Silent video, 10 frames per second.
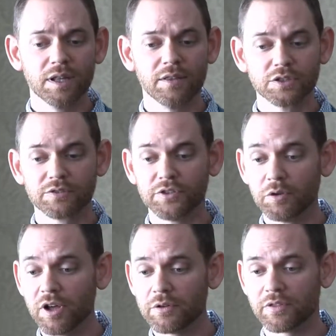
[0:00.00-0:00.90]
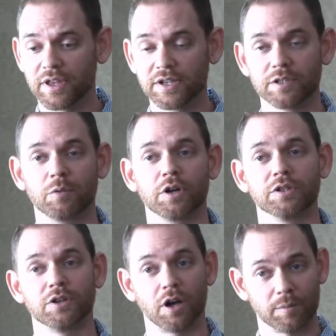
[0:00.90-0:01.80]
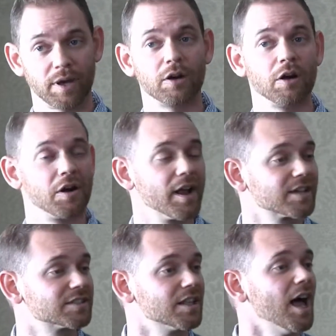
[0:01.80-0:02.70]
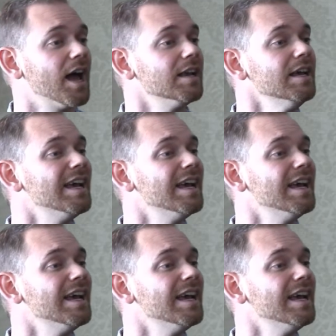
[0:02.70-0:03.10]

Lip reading: There's a few other things that we're going to talk about on our next slide,